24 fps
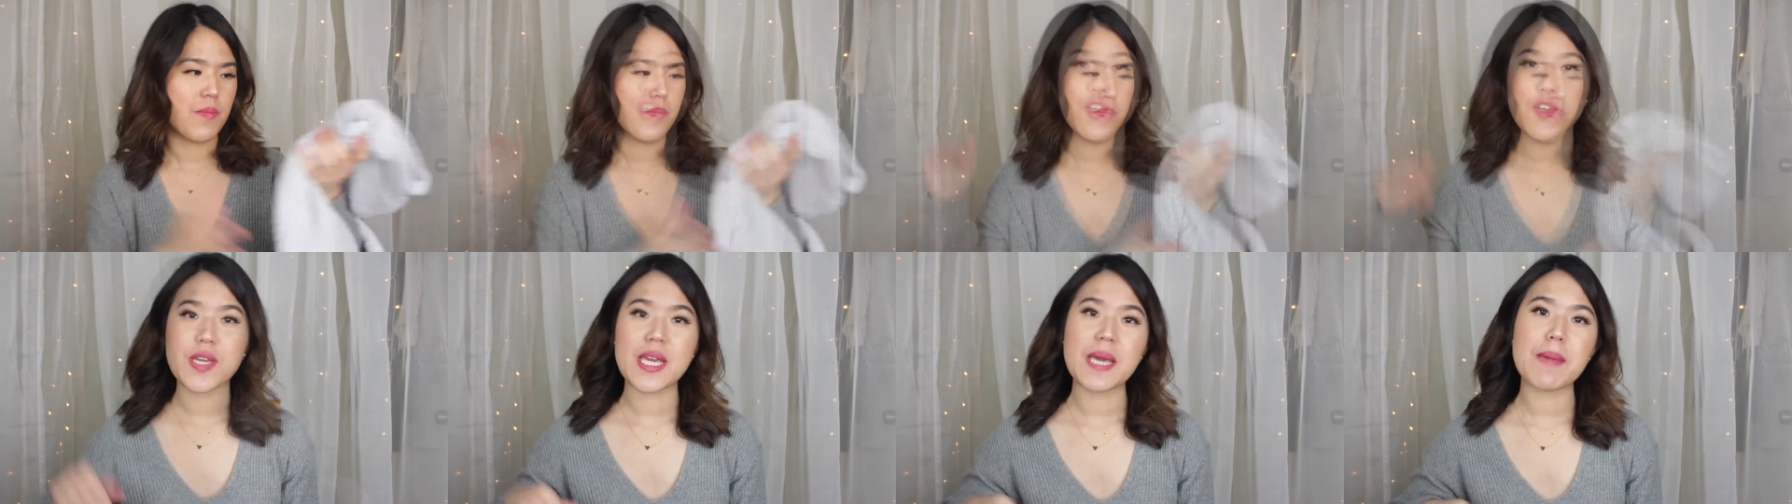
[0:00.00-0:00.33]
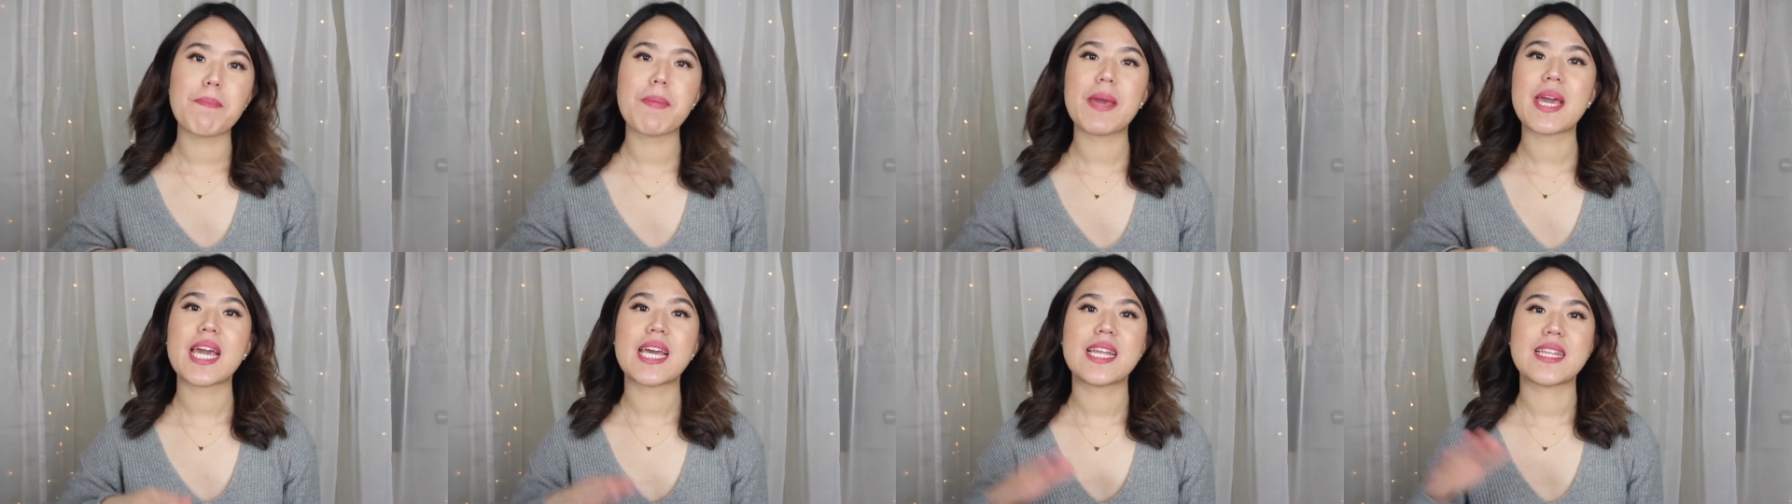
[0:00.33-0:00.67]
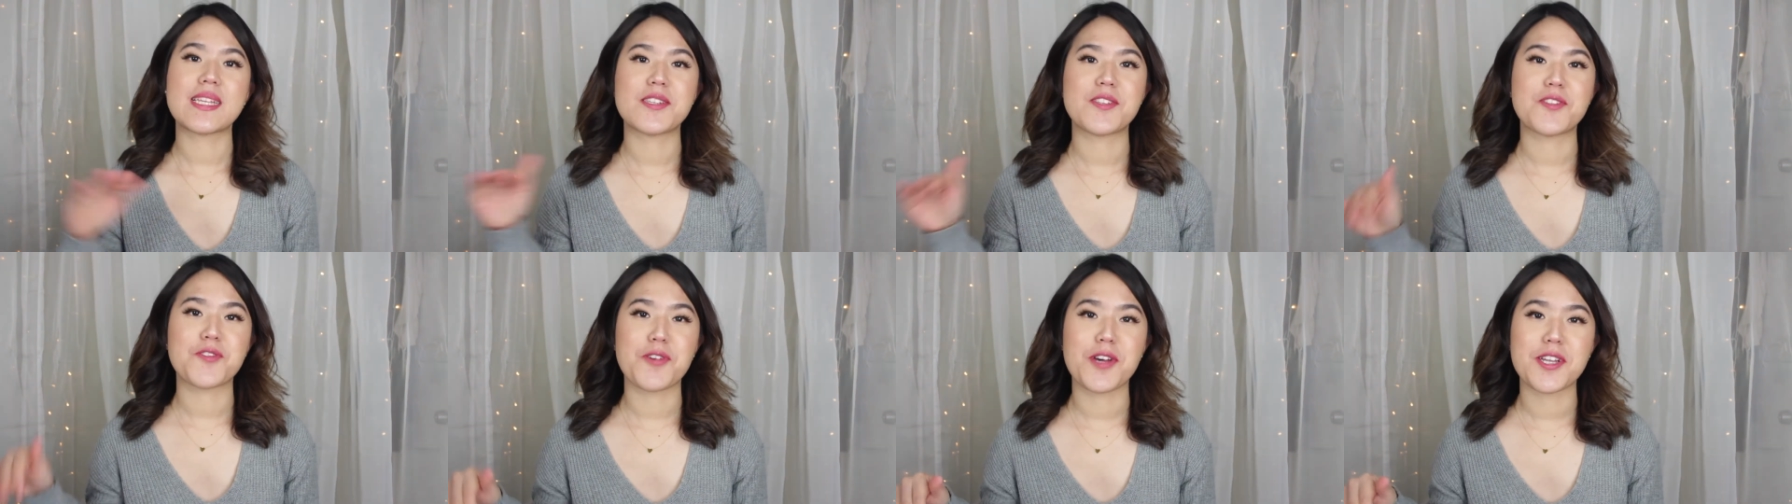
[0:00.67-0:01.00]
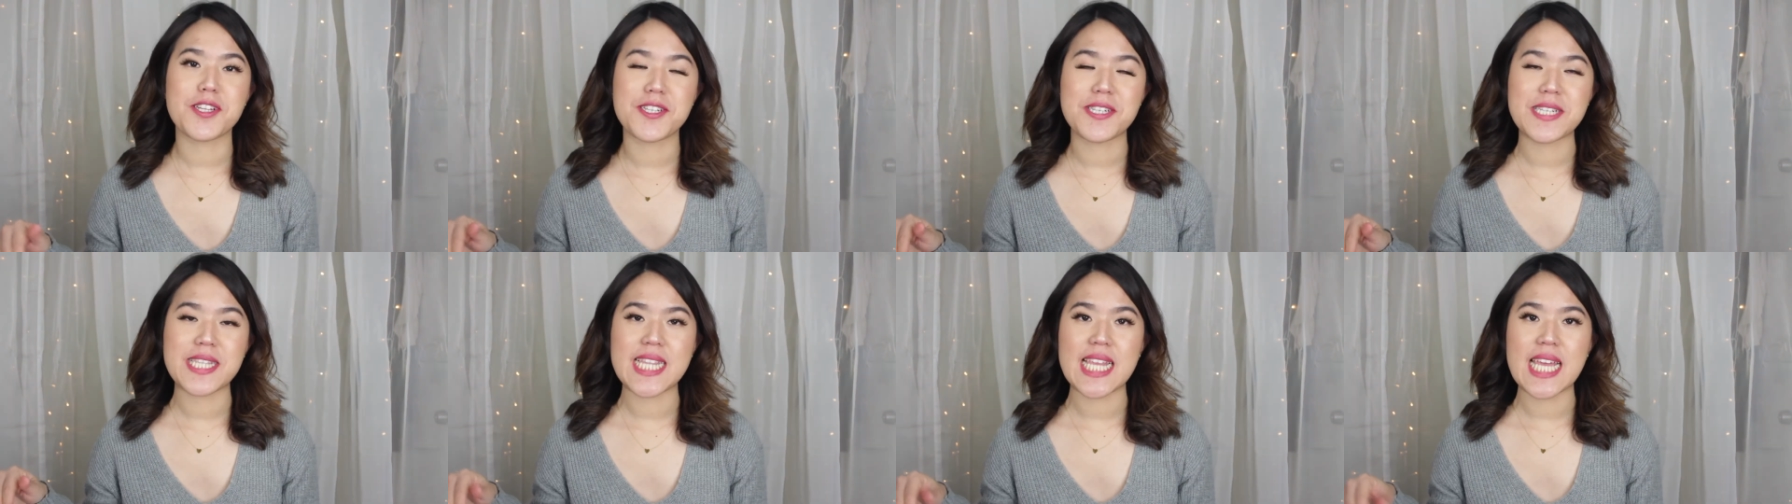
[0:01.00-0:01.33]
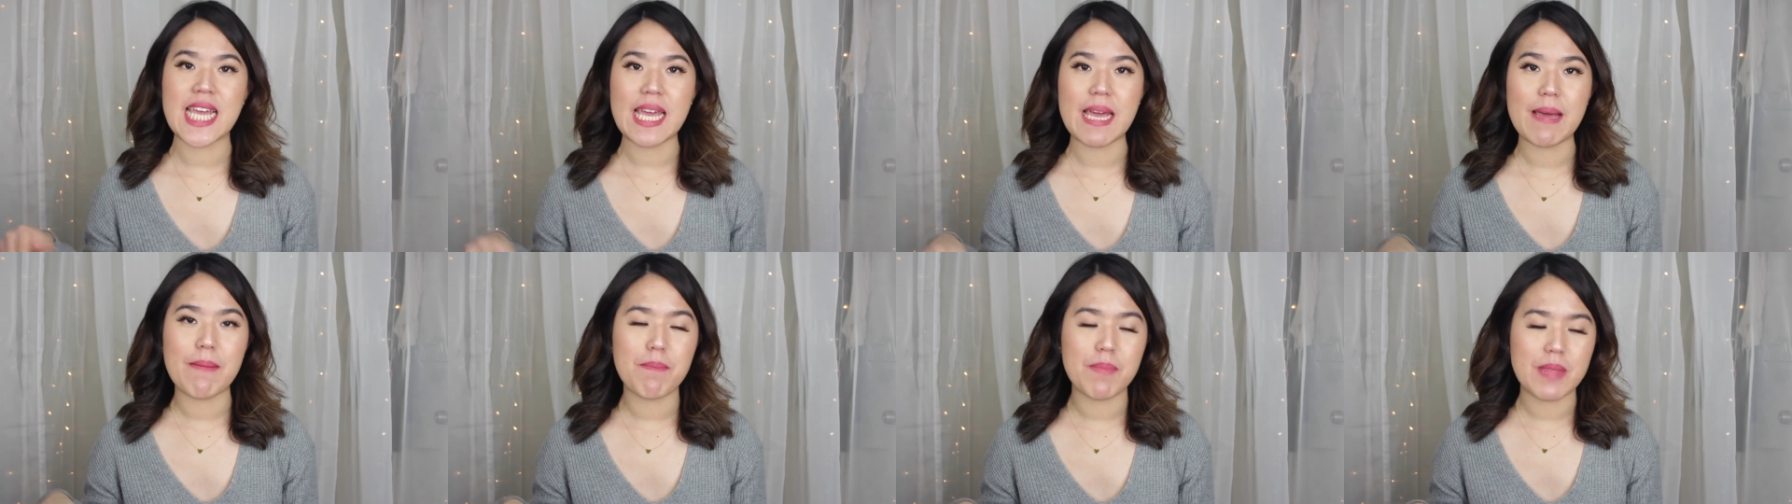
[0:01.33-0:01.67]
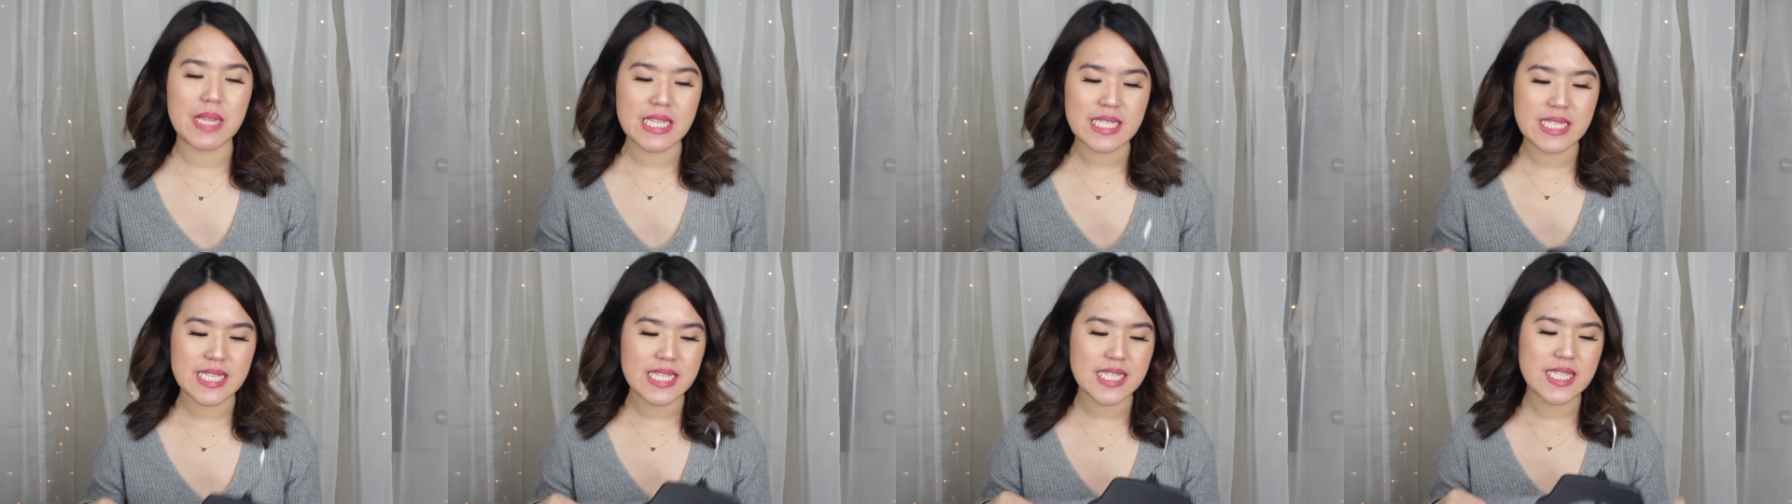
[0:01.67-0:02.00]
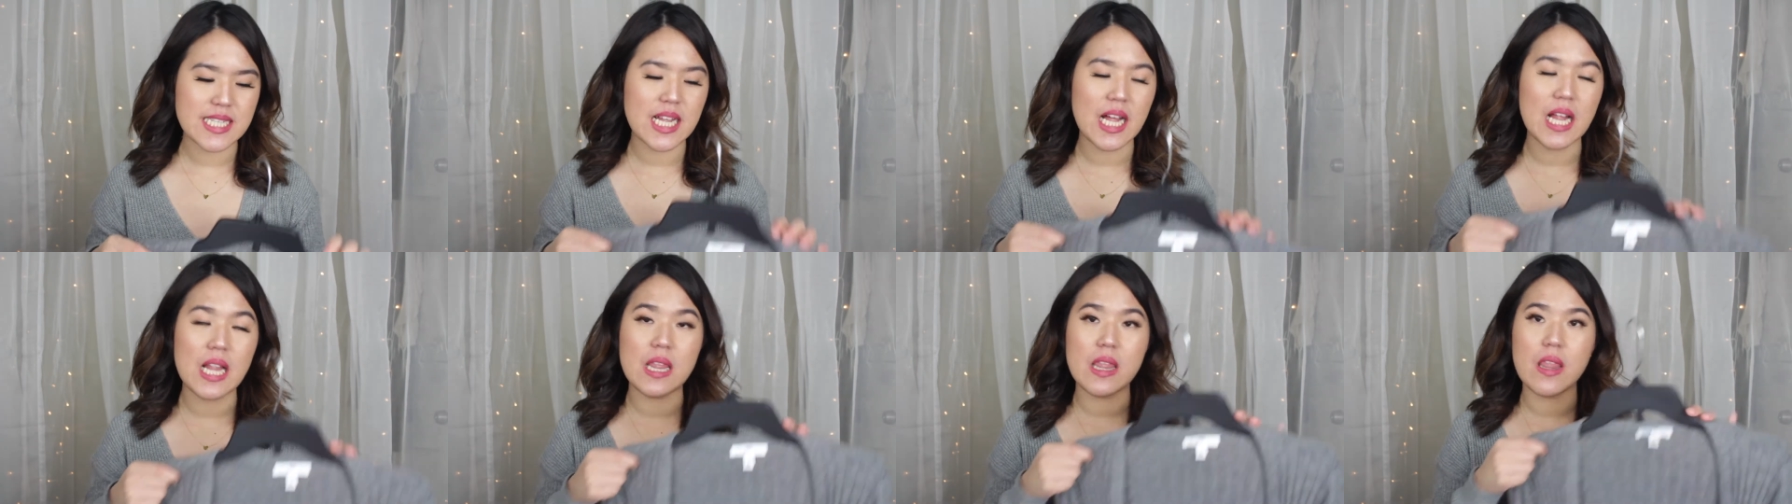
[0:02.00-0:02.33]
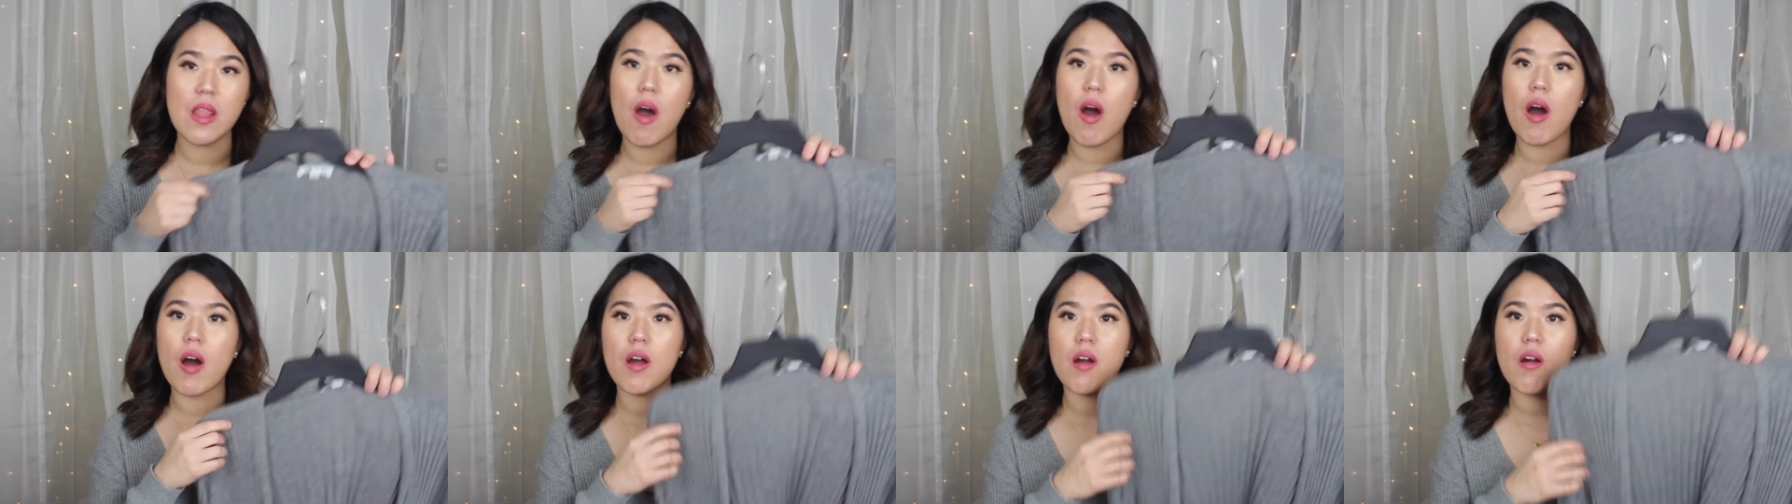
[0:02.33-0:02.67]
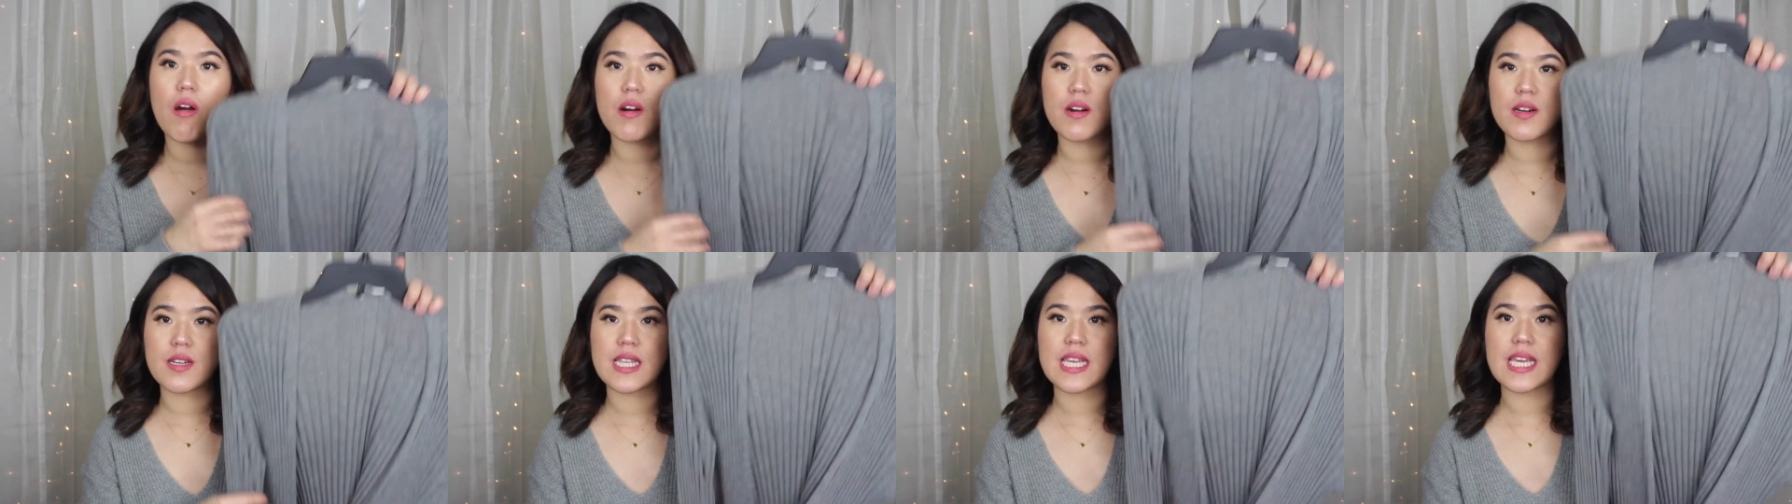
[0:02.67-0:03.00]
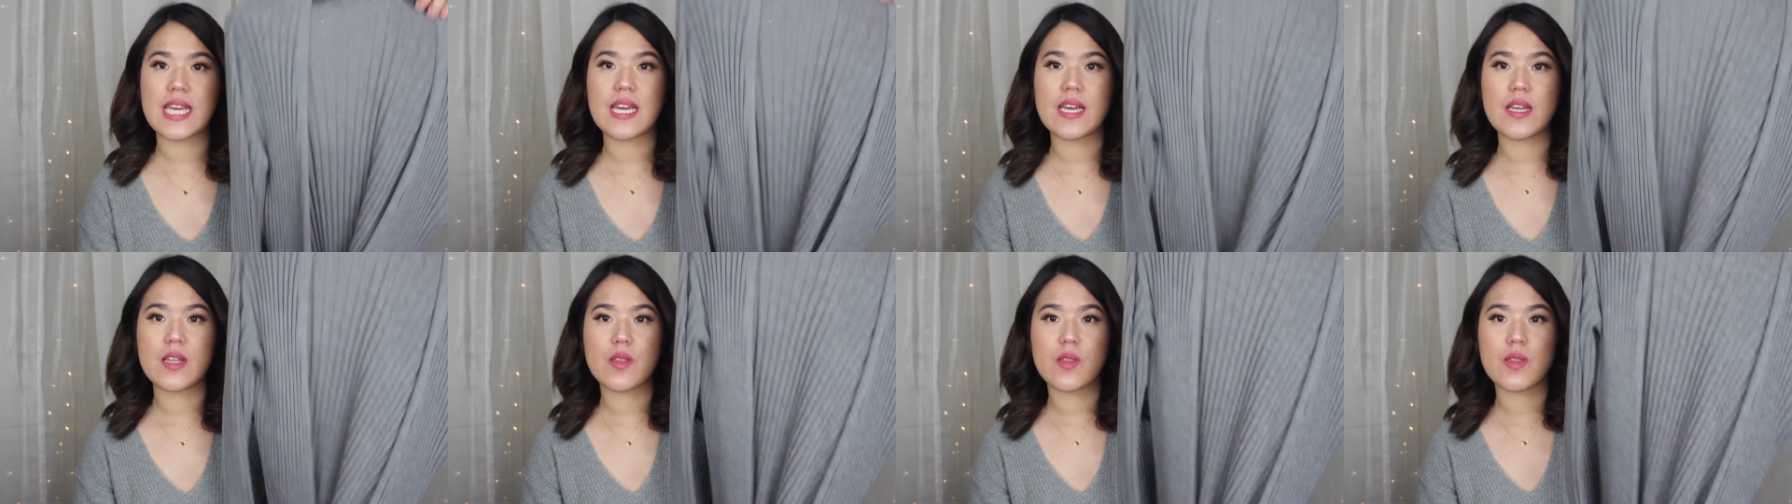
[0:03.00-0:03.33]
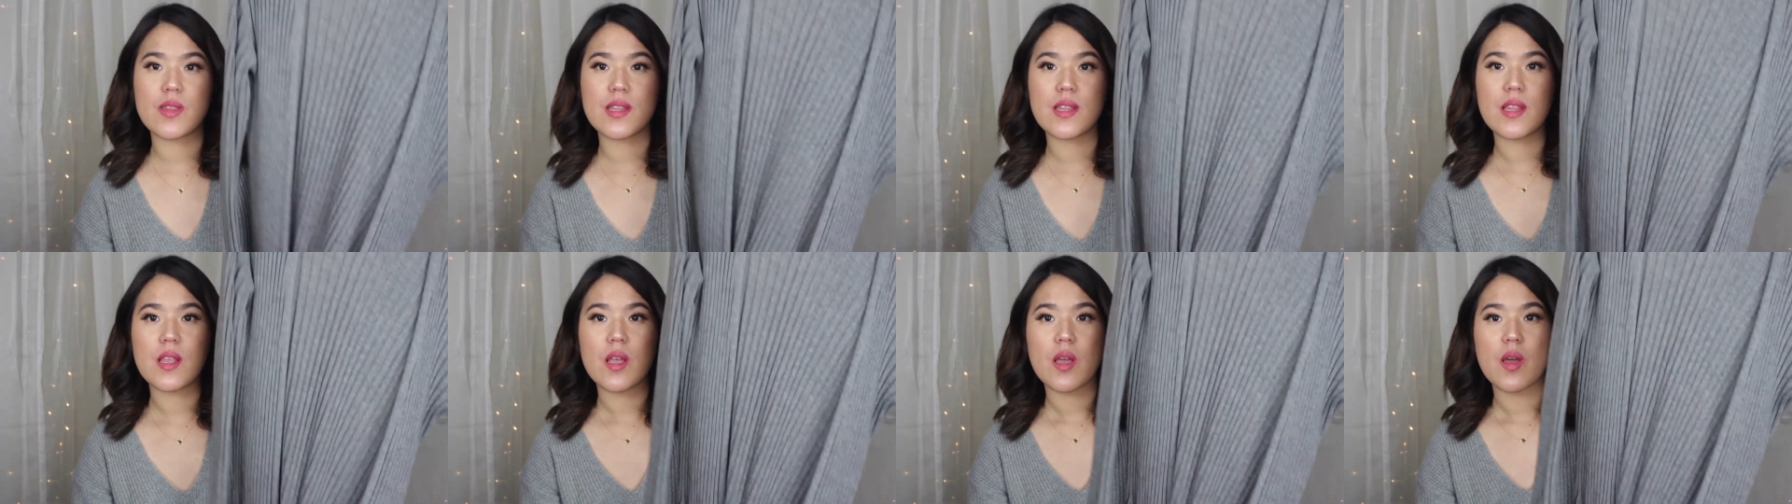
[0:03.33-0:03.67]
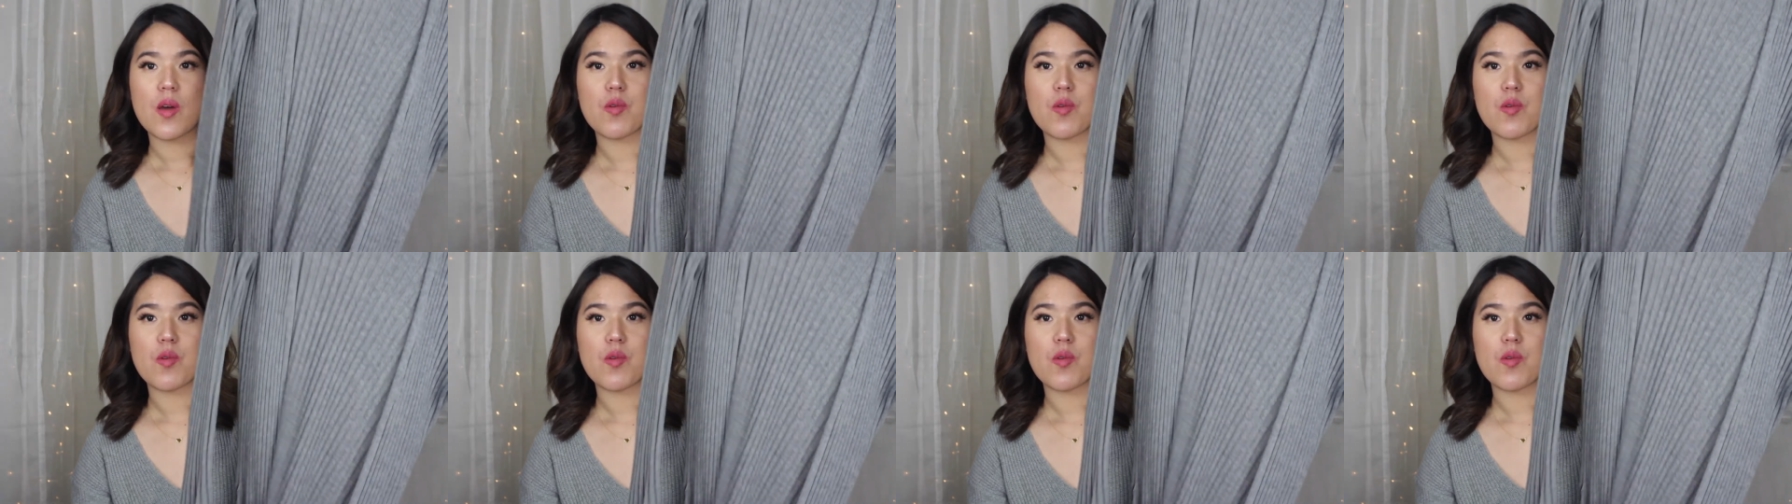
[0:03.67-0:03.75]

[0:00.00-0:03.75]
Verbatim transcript: So keeping in the sweater theme, this is a long cardigan,